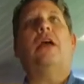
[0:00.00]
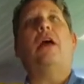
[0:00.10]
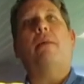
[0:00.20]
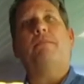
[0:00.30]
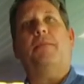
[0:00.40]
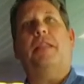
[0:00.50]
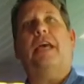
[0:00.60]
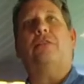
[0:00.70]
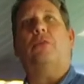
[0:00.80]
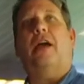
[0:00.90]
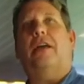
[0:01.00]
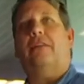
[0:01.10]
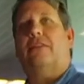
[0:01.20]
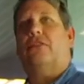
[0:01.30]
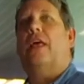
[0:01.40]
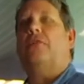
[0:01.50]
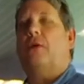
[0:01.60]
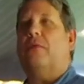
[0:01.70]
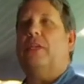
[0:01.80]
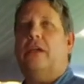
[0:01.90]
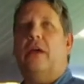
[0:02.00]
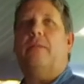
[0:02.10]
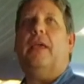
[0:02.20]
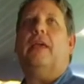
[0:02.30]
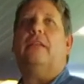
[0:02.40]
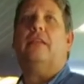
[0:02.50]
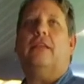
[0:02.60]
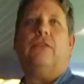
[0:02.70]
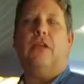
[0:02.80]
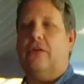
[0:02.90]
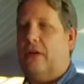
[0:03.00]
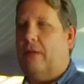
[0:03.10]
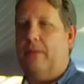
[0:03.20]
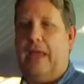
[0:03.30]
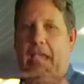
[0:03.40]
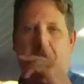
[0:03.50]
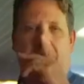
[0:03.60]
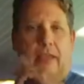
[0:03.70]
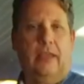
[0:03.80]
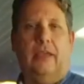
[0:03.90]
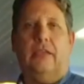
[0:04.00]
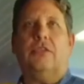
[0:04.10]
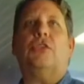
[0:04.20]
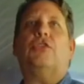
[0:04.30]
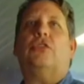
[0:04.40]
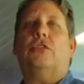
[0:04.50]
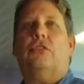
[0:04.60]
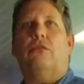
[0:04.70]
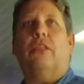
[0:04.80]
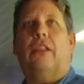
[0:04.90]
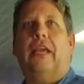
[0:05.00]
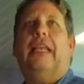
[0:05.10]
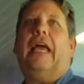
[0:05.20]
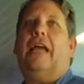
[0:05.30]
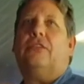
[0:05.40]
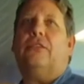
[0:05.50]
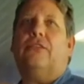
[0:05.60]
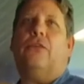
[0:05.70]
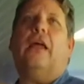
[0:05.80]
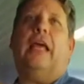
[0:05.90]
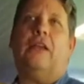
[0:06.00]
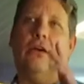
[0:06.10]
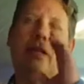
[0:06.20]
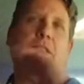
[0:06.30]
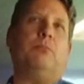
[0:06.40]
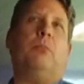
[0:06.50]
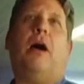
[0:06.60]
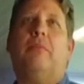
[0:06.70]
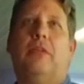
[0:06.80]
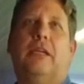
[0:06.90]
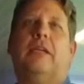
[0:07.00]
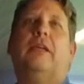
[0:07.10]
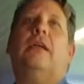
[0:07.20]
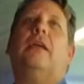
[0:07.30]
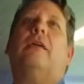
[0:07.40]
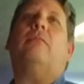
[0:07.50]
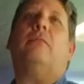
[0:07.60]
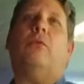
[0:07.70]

Uh, yeah, but that's why. So that's why when you come in, oh, yeah. if you ever come back, just when the lady asks you at the front, I know it is public. Yeah.